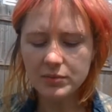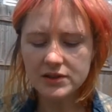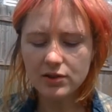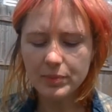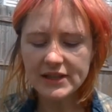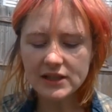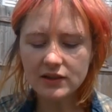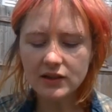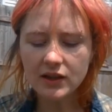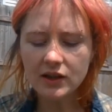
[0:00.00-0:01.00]
So
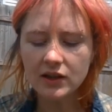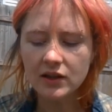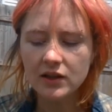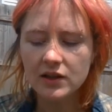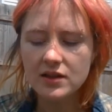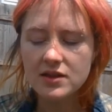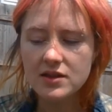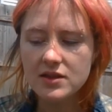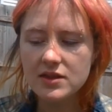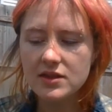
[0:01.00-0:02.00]
basically,
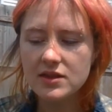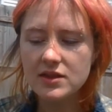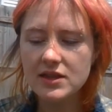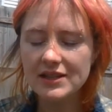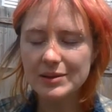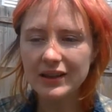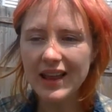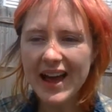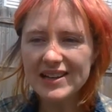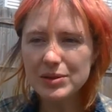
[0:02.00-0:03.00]
this
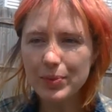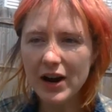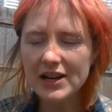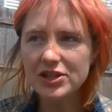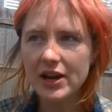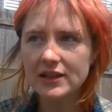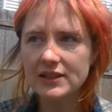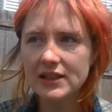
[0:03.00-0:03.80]
last project